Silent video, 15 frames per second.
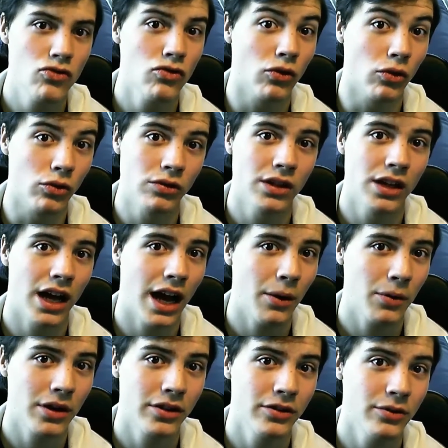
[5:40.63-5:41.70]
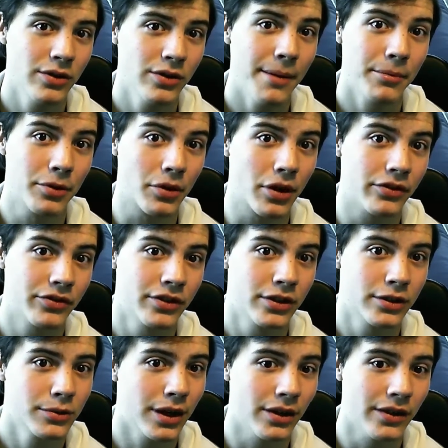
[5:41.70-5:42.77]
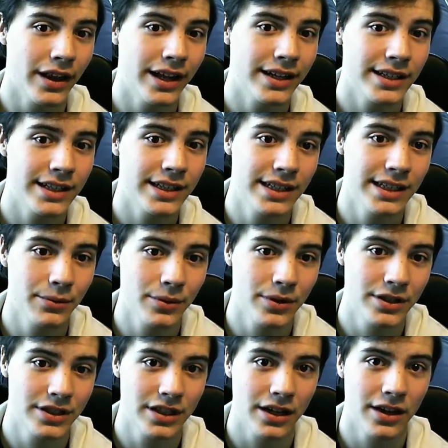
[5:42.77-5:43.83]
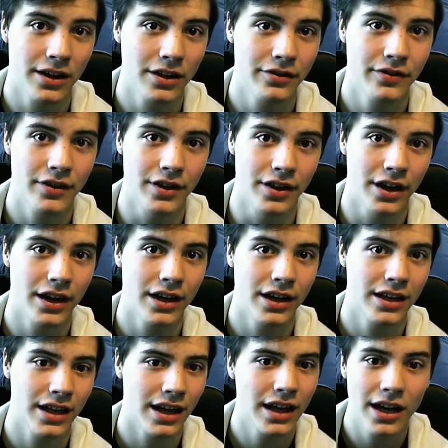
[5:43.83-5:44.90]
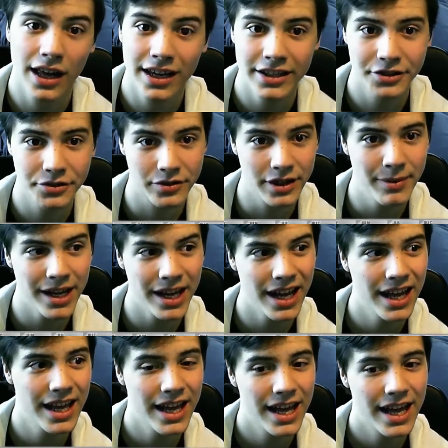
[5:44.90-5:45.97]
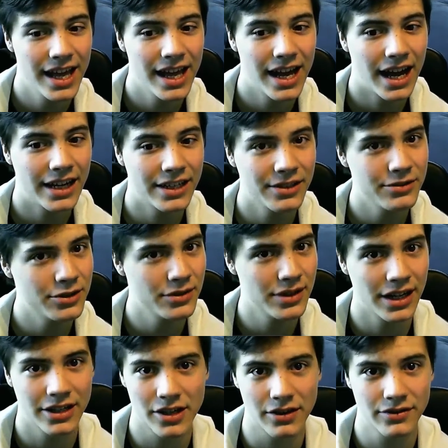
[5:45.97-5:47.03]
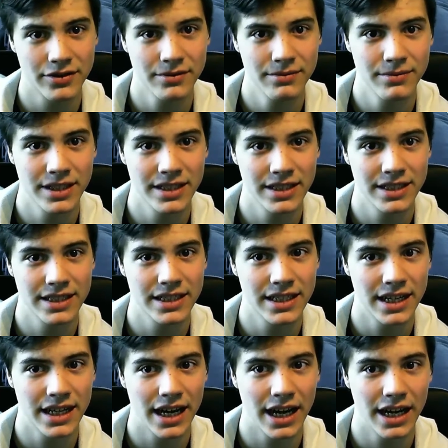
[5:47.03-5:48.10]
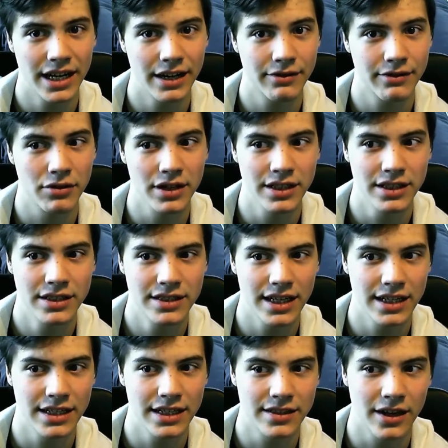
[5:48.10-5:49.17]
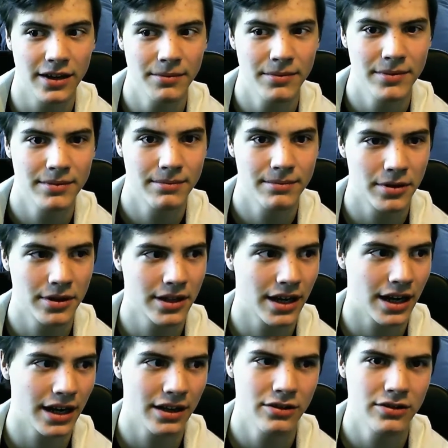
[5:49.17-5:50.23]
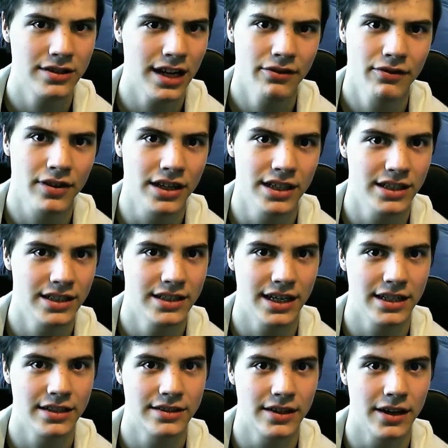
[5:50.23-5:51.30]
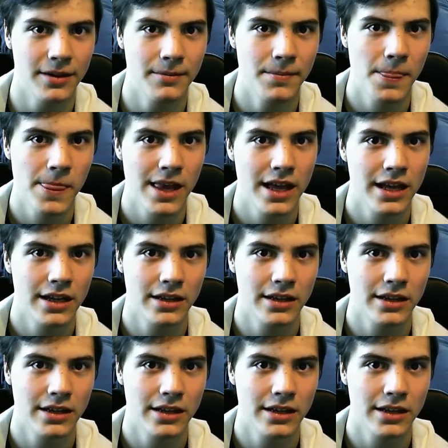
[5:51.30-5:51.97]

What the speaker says: cool. I want to do that more often as well. That was a lot of fun. I like streaming. I don't do it as often because I never really take the time, but I could definitely take the time,